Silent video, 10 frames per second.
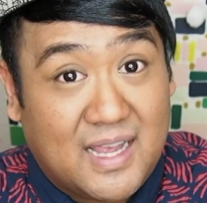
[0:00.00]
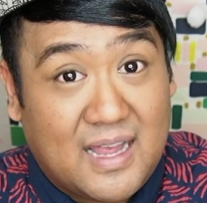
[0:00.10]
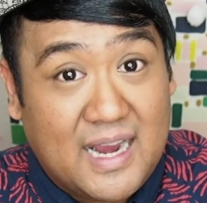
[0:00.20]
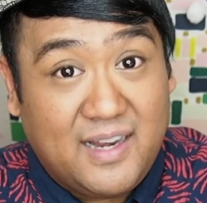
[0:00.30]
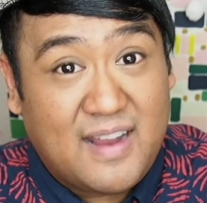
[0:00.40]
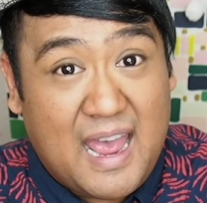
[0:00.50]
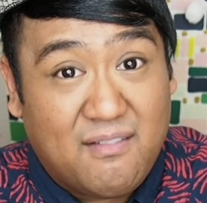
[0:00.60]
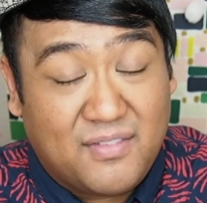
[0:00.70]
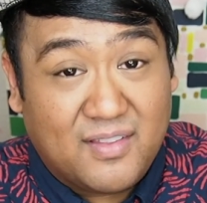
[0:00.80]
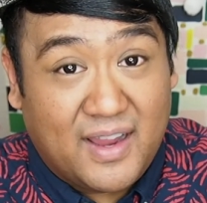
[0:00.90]
I need to
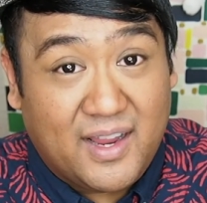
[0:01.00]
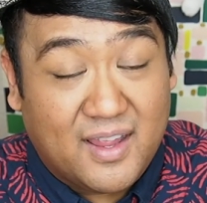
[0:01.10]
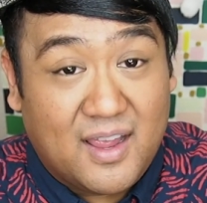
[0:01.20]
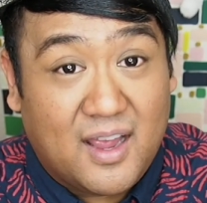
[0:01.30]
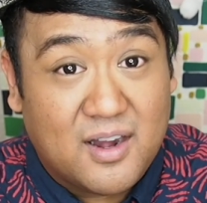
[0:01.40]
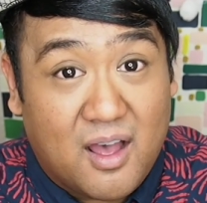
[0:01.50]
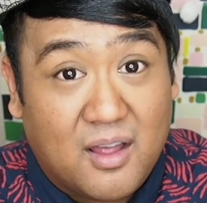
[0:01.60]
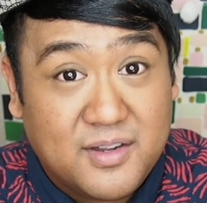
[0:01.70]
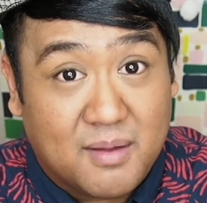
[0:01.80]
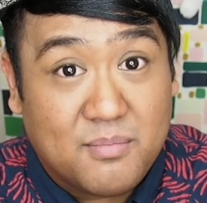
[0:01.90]
have like an
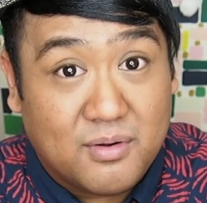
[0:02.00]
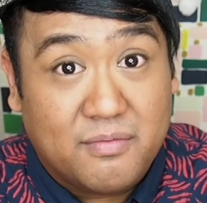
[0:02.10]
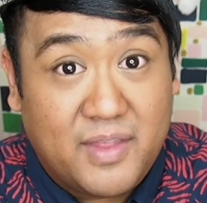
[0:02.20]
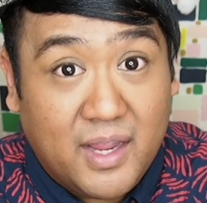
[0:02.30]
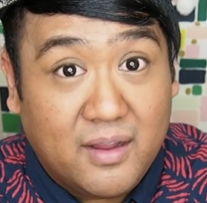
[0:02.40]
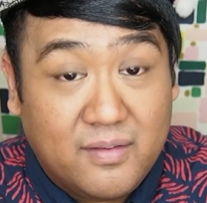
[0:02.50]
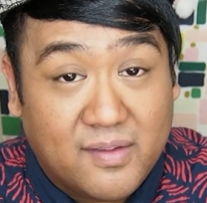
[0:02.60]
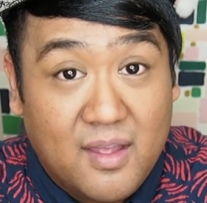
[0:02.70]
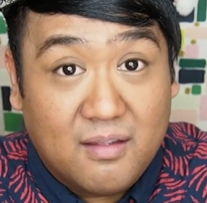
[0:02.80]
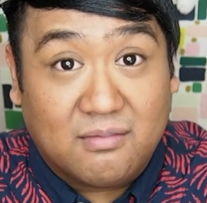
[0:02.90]
odd number of
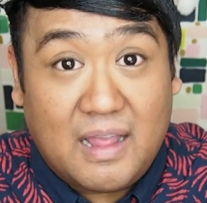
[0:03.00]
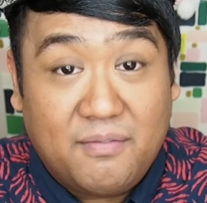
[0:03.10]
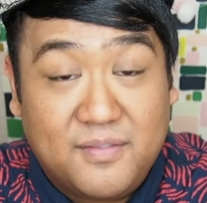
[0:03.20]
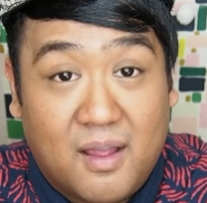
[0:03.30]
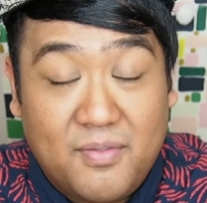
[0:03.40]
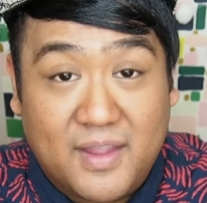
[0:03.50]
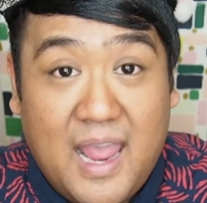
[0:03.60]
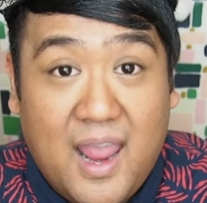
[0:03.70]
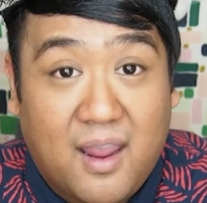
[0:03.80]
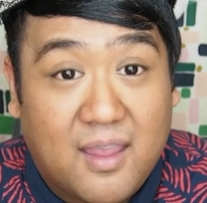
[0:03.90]
things left on the
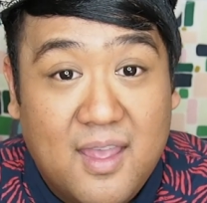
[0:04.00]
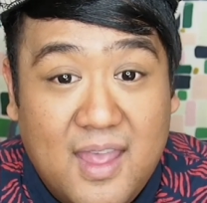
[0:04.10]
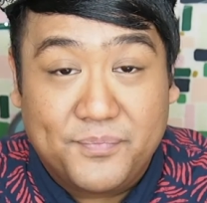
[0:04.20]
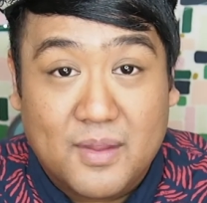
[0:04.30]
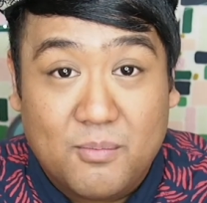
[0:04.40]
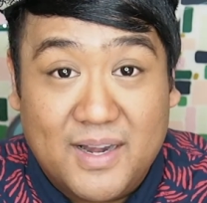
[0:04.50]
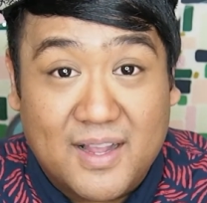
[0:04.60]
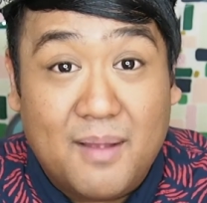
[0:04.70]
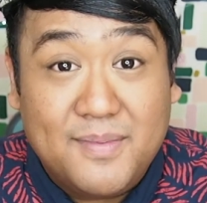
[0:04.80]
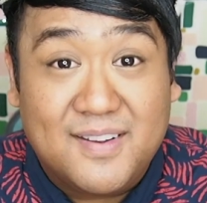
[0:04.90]
cake. When it
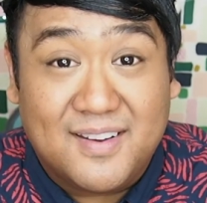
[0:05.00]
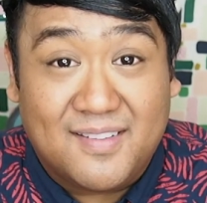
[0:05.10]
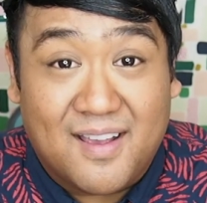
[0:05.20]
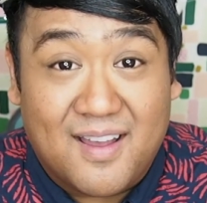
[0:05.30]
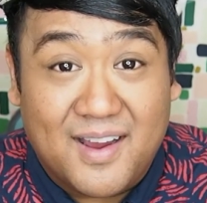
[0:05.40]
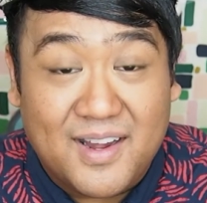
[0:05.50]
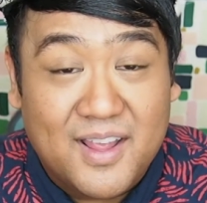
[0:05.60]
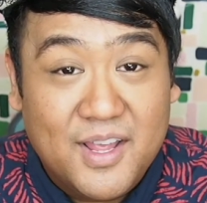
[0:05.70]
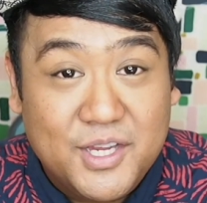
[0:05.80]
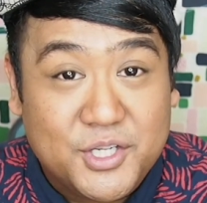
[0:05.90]
comes to design,
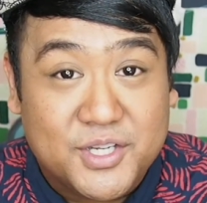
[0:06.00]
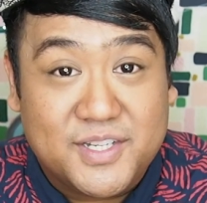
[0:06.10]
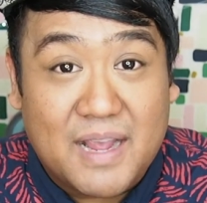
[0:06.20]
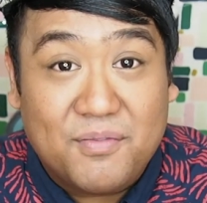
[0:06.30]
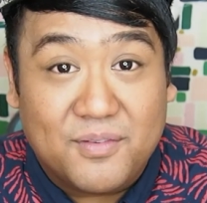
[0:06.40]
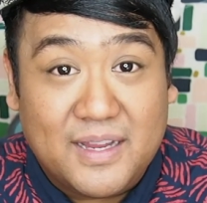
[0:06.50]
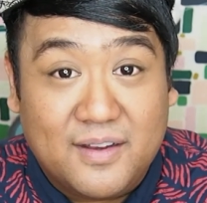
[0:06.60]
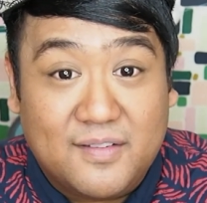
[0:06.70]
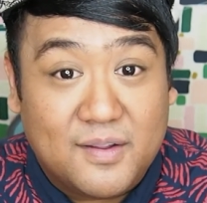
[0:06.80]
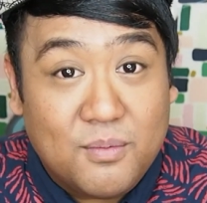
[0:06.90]
you should
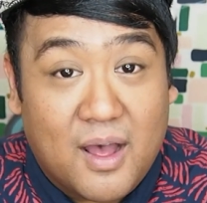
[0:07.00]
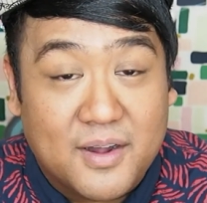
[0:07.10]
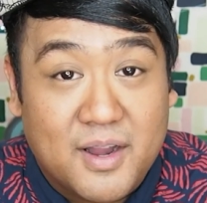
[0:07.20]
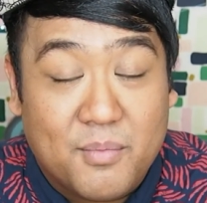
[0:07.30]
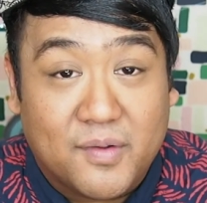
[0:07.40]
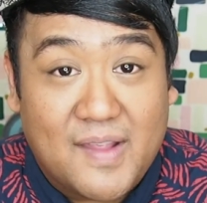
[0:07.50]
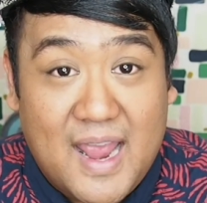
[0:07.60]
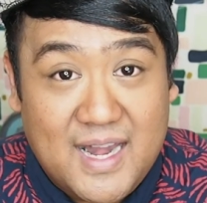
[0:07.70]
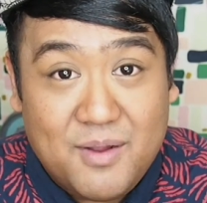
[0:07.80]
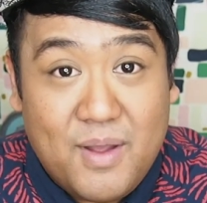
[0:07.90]
definitely do odd numbers
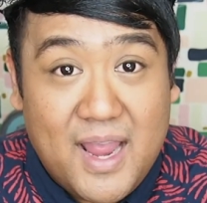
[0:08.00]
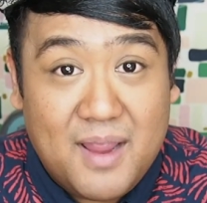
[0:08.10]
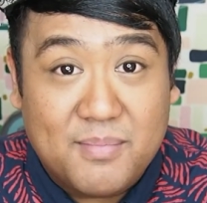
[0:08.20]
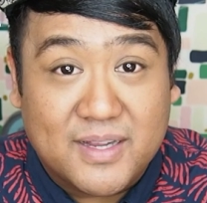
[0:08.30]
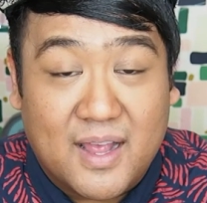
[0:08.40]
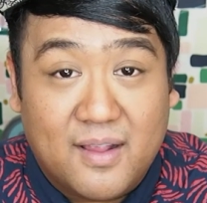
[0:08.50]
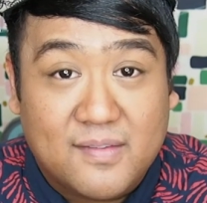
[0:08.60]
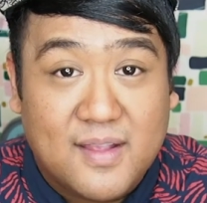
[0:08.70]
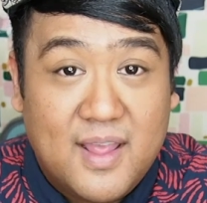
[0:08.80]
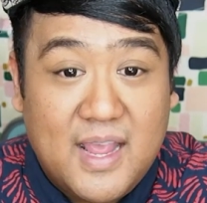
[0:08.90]
anyway
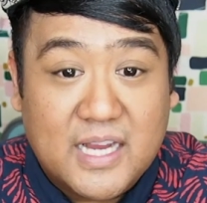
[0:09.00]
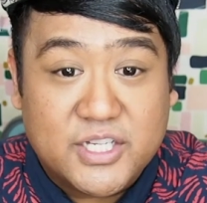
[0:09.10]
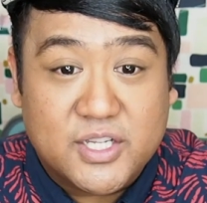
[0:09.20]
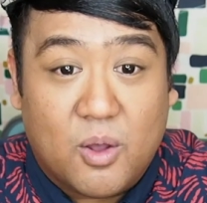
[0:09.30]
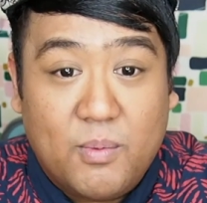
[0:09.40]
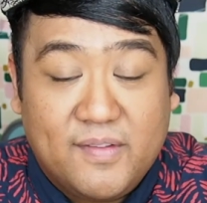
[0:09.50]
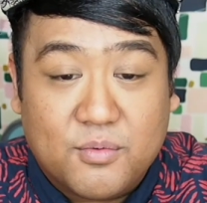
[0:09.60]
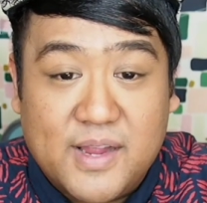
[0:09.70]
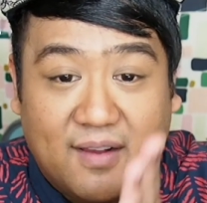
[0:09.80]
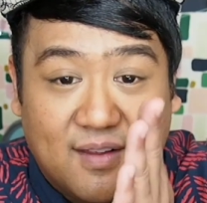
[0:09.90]
because it just always
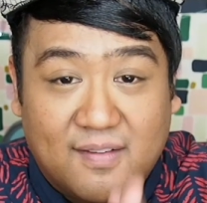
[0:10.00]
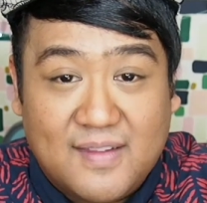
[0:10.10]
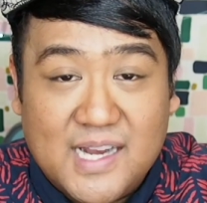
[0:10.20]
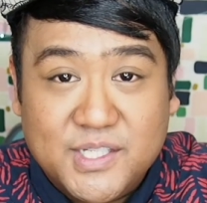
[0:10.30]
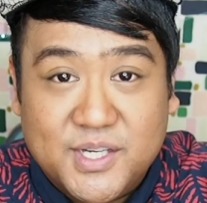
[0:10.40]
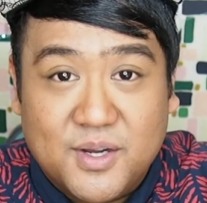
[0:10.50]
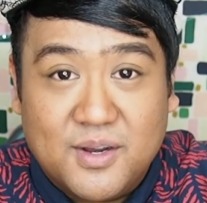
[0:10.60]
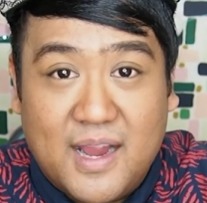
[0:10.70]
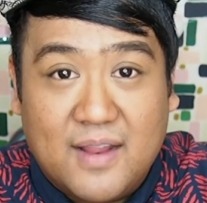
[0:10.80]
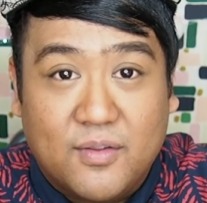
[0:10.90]
creates a
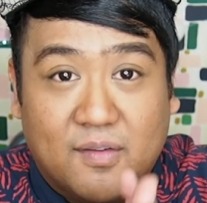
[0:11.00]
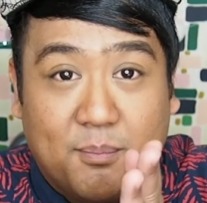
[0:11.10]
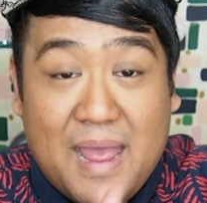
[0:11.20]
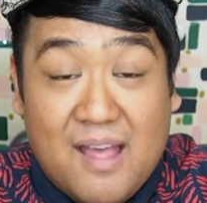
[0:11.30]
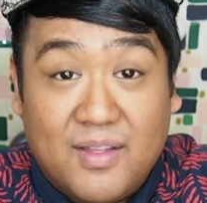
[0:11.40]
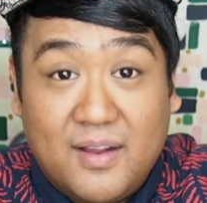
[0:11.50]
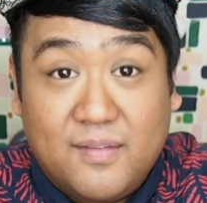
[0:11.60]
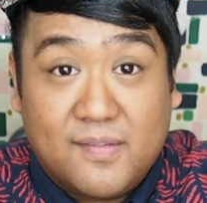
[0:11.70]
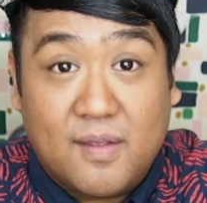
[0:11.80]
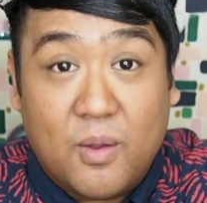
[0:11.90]
center and there's
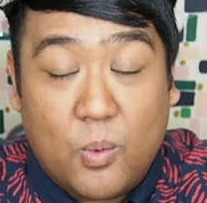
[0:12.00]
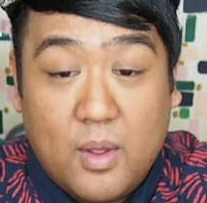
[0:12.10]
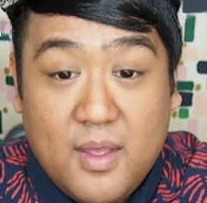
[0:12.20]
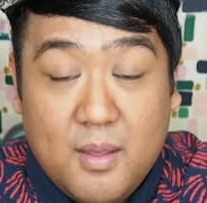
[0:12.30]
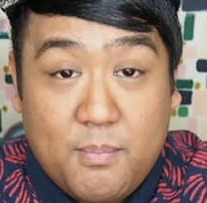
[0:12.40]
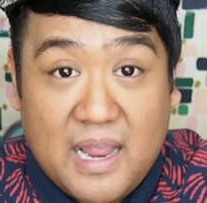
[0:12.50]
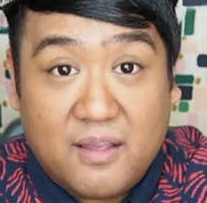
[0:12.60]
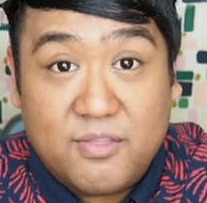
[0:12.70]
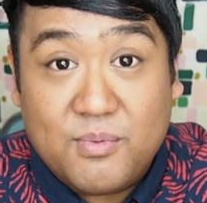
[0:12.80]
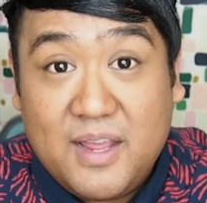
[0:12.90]
balance. So pick
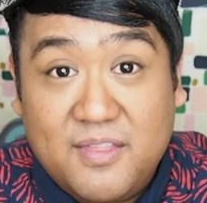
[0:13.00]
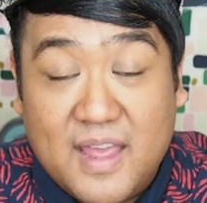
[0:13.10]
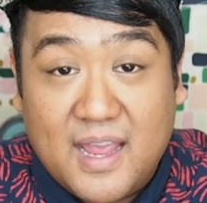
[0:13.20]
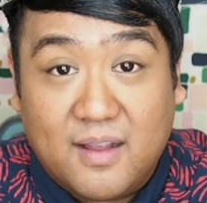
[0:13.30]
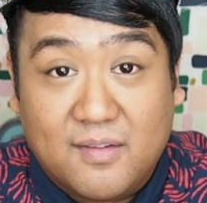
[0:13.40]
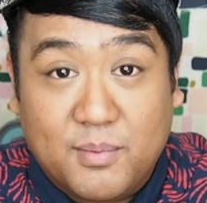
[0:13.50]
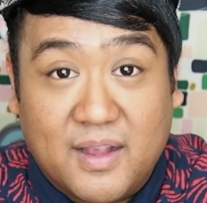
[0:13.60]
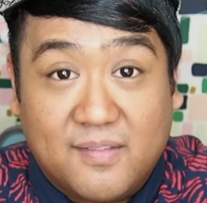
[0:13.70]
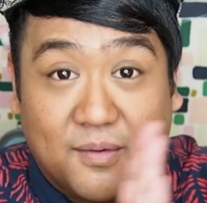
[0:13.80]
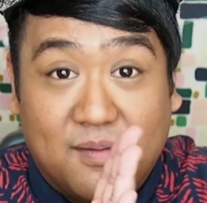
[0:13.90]
3 things
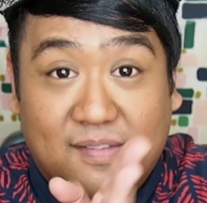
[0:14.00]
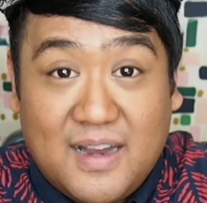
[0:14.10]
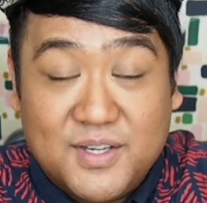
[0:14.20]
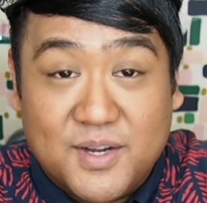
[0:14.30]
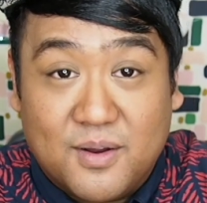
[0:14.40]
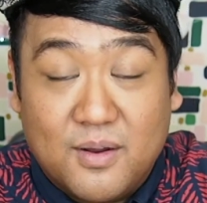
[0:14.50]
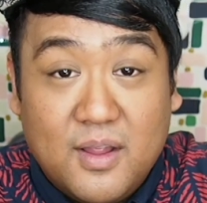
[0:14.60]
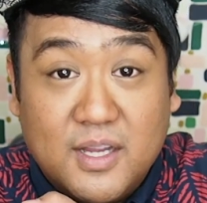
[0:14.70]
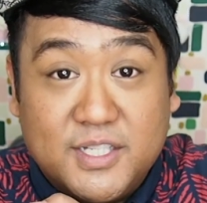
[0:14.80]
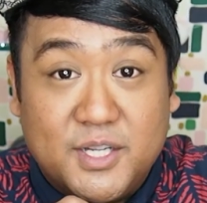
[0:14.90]
because there's a center
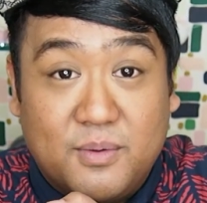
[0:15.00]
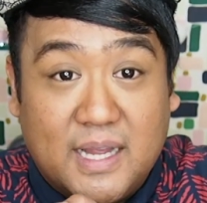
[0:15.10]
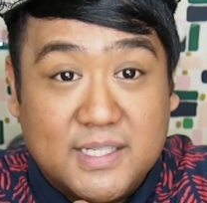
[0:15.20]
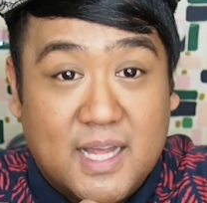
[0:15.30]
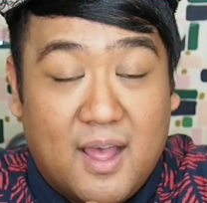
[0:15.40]
to it.